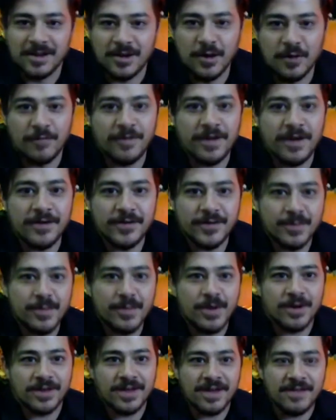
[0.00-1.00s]
co-founder
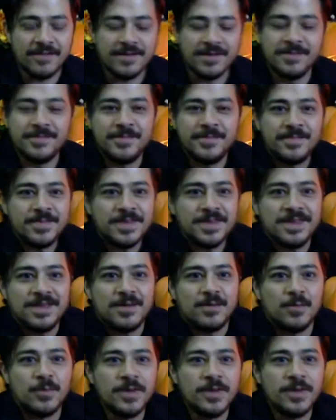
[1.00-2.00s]
Marc Evan,
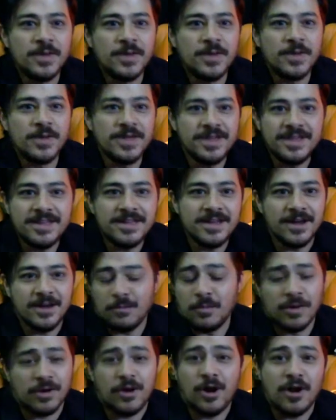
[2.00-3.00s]
we
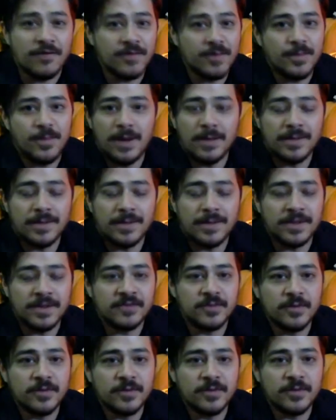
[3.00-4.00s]
were carving pumpkins.
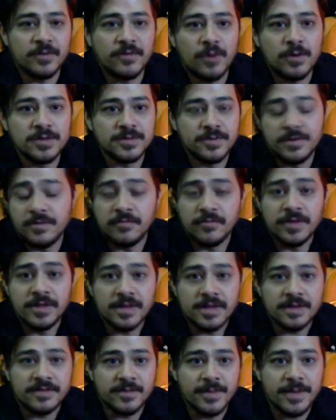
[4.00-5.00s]
We've always been
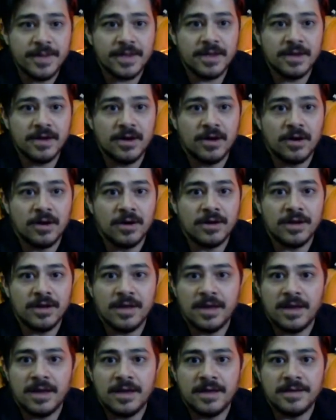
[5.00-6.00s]
really into making art,
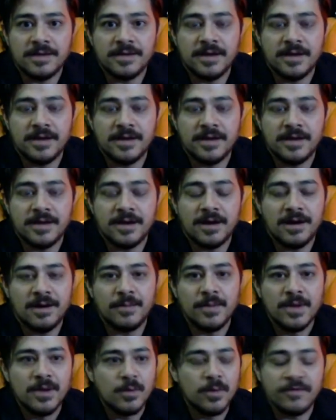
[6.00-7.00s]
and um,
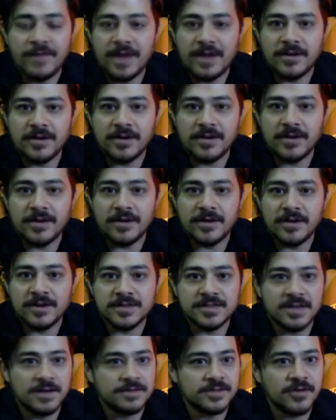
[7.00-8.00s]
we found
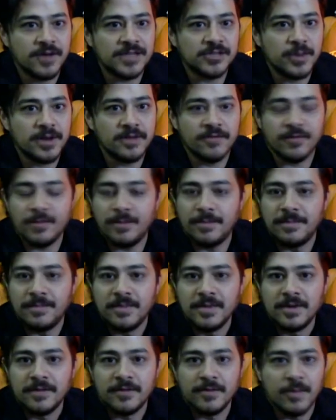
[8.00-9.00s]
ourselves graduating from
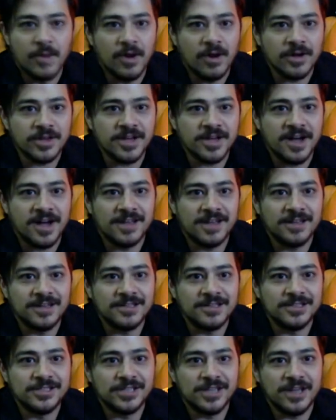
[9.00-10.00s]
from art
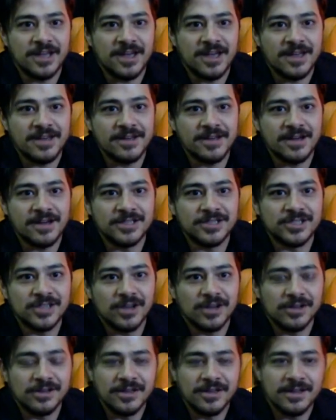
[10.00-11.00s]
college and uh,
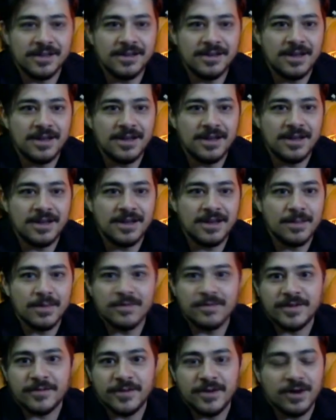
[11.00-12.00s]
juggling a number of
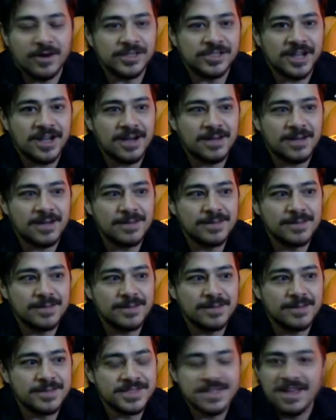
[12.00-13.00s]
different art
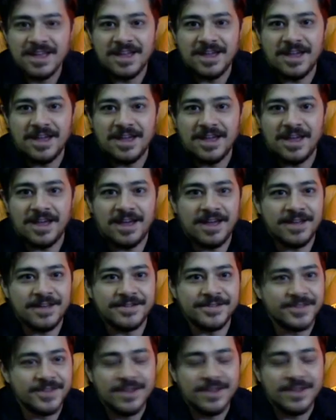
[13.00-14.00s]
jobs. And
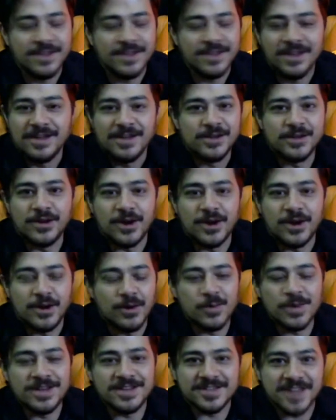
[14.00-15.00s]
you know, we
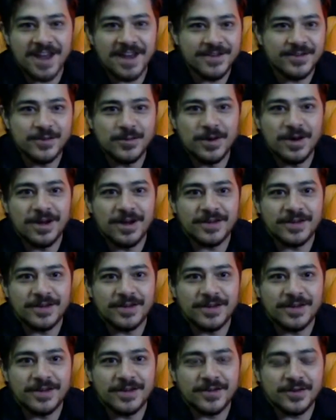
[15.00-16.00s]
decided to uh,
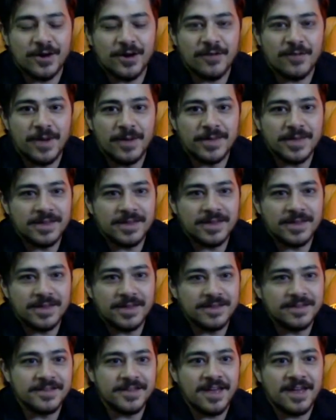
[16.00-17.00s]
to carve pumpkins
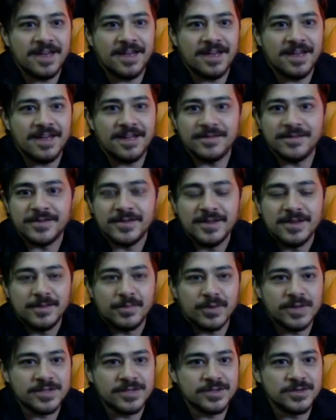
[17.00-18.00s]
and
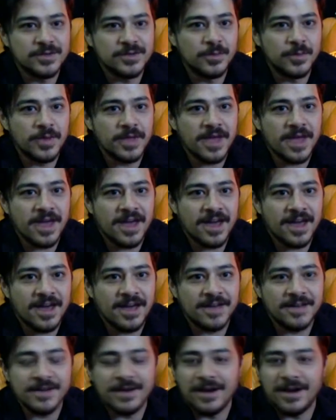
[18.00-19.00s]
pretty soon we
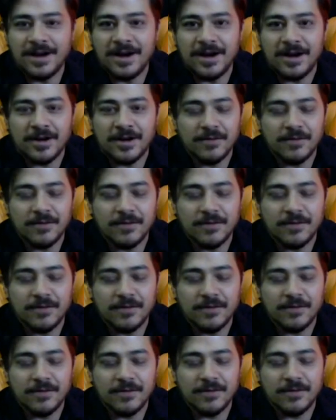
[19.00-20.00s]
had uh,
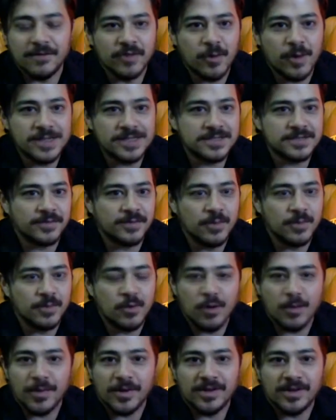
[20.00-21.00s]
requests from corporate
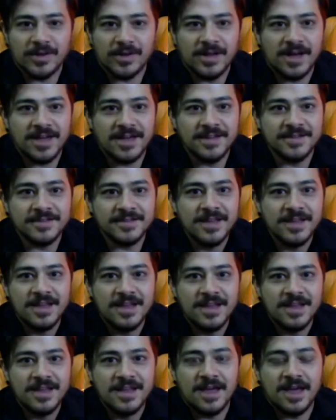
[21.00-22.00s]
clients,
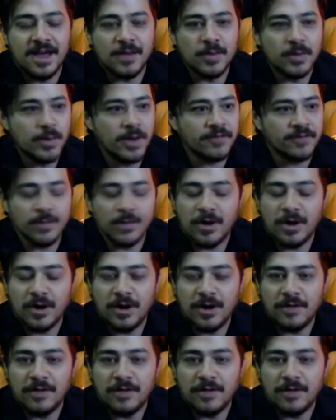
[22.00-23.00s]
ah. and we went from
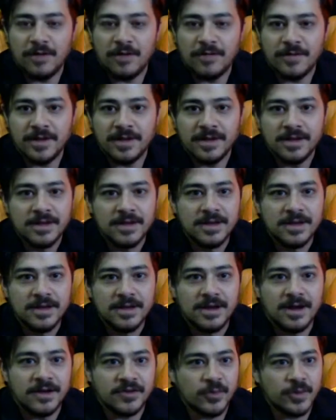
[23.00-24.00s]
carving uh,
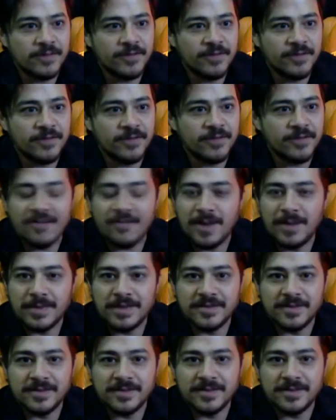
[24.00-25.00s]
25 pumpkins
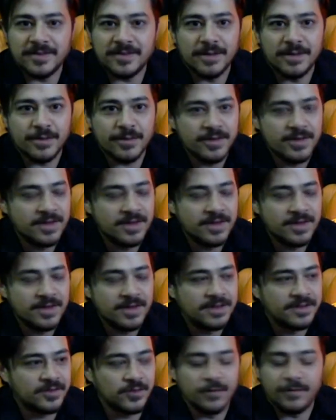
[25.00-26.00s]
a month
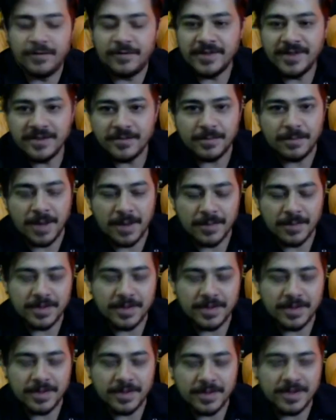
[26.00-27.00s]
to 50
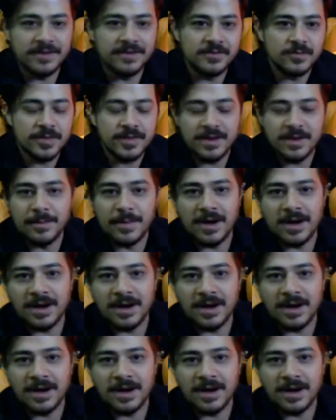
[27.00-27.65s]
pumpkins within um, uh,